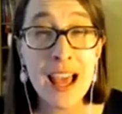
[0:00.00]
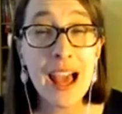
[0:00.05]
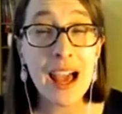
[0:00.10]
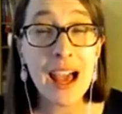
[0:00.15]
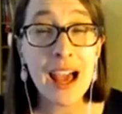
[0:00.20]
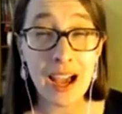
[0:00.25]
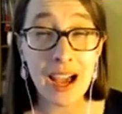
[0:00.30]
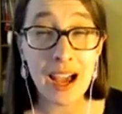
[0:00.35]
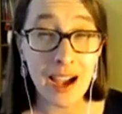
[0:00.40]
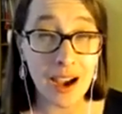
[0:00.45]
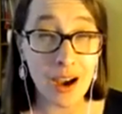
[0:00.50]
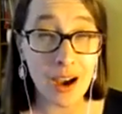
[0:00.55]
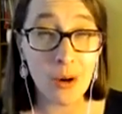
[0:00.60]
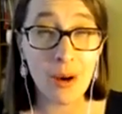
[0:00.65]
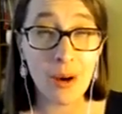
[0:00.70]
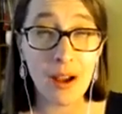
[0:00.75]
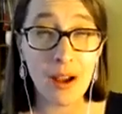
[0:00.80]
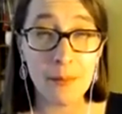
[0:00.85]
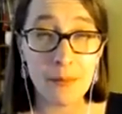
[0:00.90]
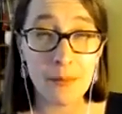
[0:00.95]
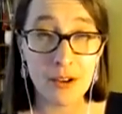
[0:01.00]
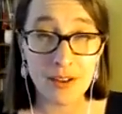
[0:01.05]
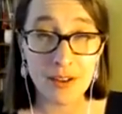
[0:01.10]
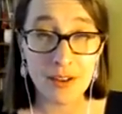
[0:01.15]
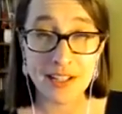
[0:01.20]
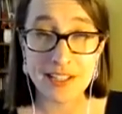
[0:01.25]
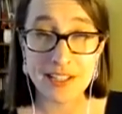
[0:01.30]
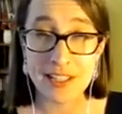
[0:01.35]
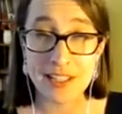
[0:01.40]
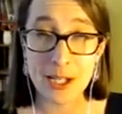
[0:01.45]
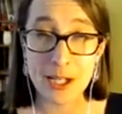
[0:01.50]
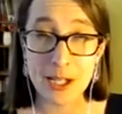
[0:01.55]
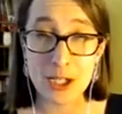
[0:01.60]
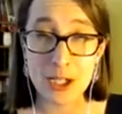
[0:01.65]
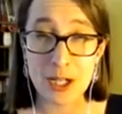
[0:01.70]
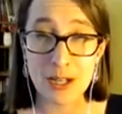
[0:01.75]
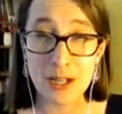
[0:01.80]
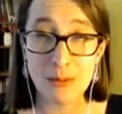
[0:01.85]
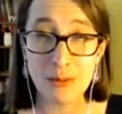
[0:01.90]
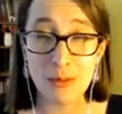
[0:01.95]
how um, a
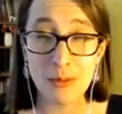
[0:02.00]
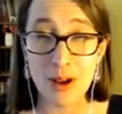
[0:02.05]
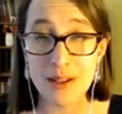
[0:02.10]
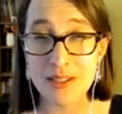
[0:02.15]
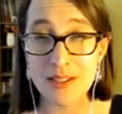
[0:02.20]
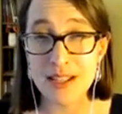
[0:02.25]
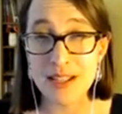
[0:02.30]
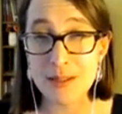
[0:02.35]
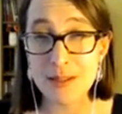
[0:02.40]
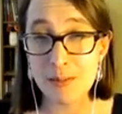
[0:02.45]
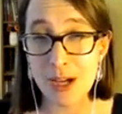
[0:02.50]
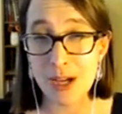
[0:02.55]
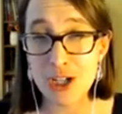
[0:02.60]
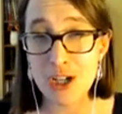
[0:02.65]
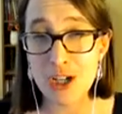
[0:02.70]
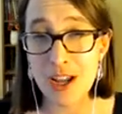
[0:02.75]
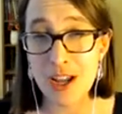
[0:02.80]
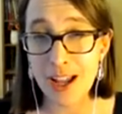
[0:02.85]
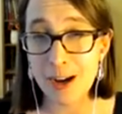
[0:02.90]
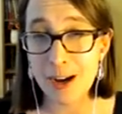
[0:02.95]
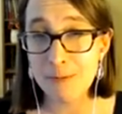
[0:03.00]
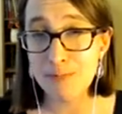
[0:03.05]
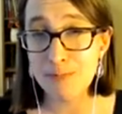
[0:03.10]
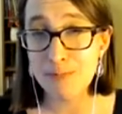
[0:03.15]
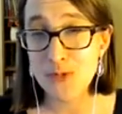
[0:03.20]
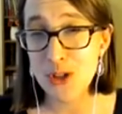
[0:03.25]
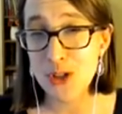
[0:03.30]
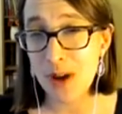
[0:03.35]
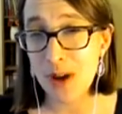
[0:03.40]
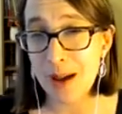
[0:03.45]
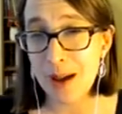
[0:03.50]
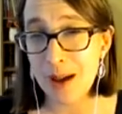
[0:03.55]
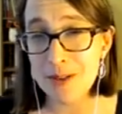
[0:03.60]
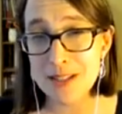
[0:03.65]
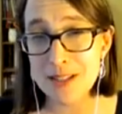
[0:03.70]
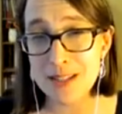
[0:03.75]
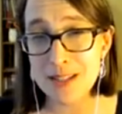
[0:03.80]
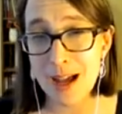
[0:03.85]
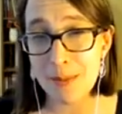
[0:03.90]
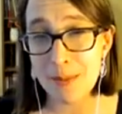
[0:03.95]
reconciliation process might shake out. So I will
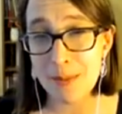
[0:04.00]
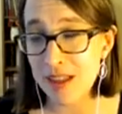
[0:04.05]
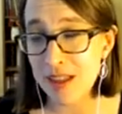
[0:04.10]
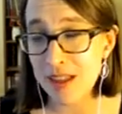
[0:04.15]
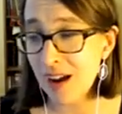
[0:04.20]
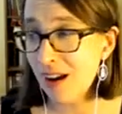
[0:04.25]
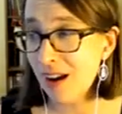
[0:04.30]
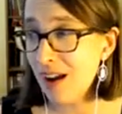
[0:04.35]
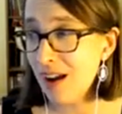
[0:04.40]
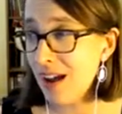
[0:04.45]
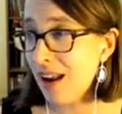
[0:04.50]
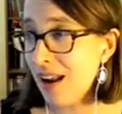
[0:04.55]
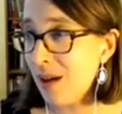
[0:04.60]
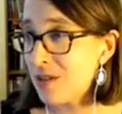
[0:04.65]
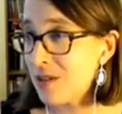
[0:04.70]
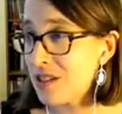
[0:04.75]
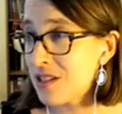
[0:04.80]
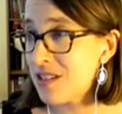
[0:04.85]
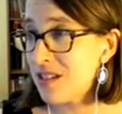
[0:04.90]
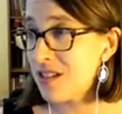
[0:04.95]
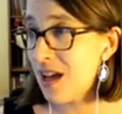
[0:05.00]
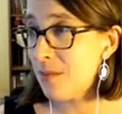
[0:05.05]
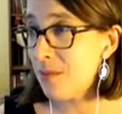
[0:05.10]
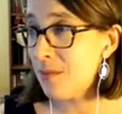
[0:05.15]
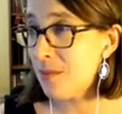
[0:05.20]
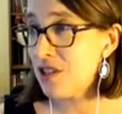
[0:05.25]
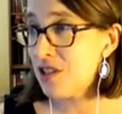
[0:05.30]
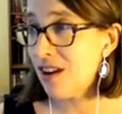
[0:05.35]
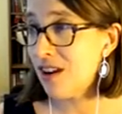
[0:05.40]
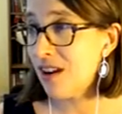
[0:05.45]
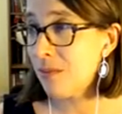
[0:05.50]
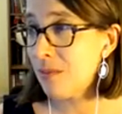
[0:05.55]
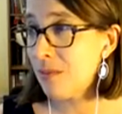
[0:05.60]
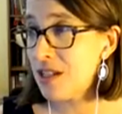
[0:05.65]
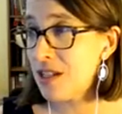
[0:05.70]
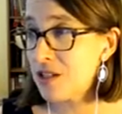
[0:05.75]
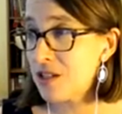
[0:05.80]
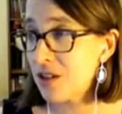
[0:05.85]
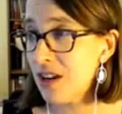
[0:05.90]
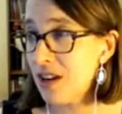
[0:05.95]
stop there and I will stop sharing my
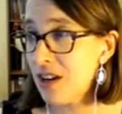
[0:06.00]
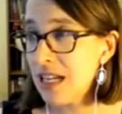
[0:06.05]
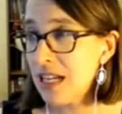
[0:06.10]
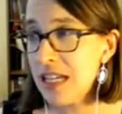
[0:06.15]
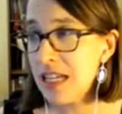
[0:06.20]
screen